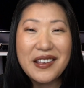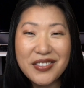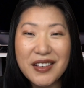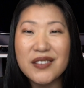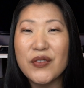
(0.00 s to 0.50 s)

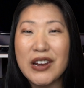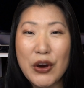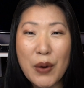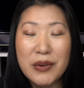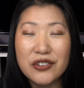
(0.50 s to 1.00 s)
In this
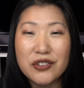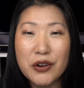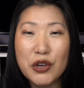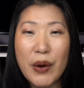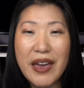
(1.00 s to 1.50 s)
video, I'm going to show
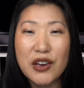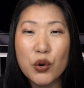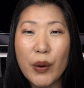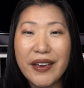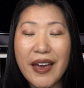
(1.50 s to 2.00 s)
you a
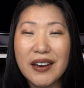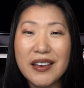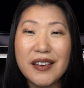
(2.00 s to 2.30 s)
quick and